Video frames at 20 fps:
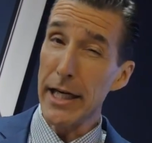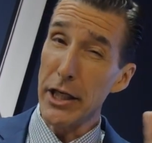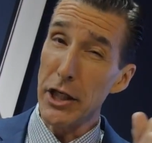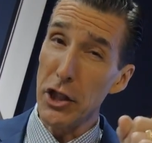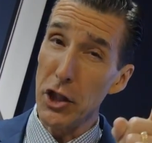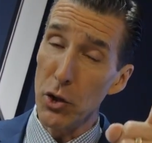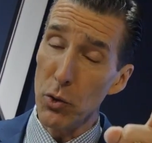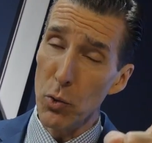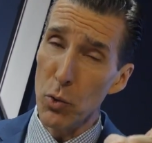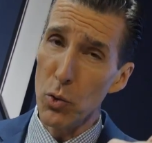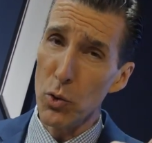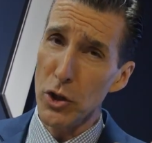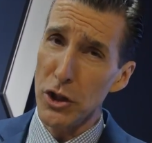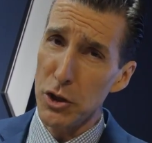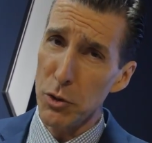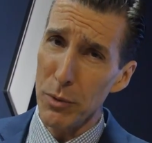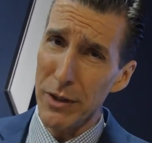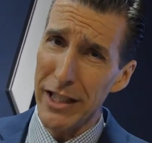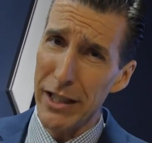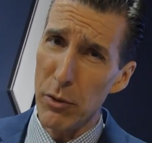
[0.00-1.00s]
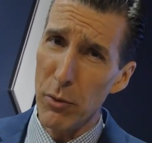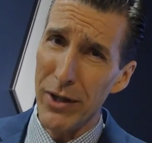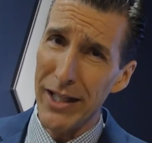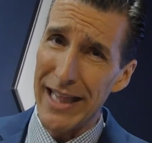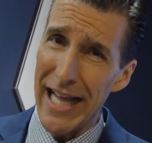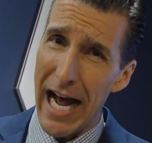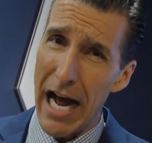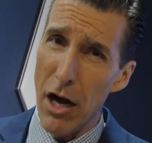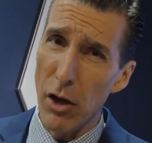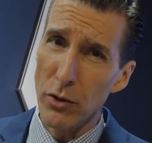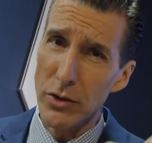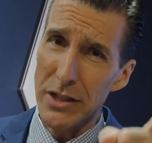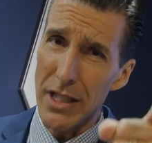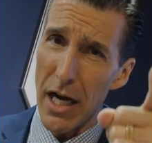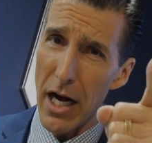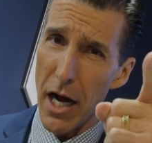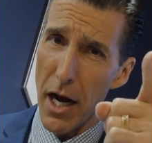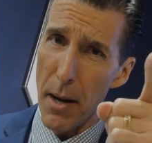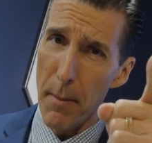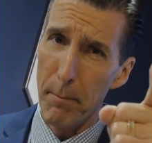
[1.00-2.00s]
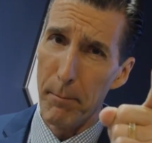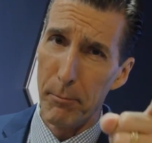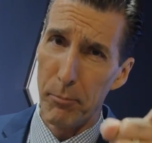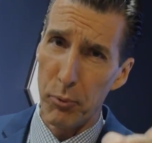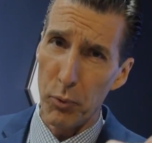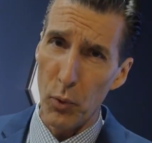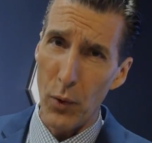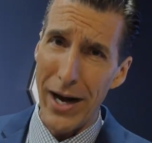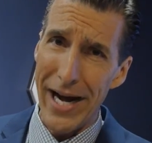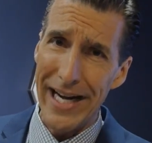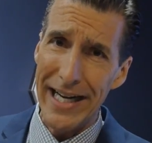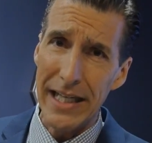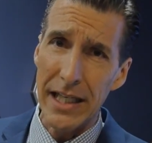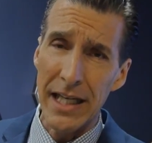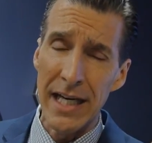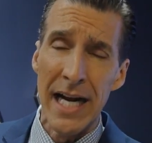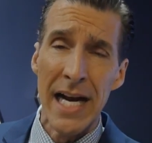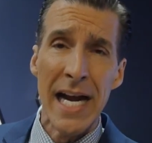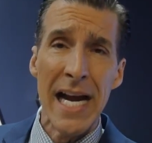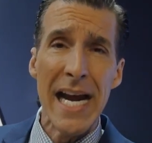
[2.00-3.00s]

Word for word: usually without a break,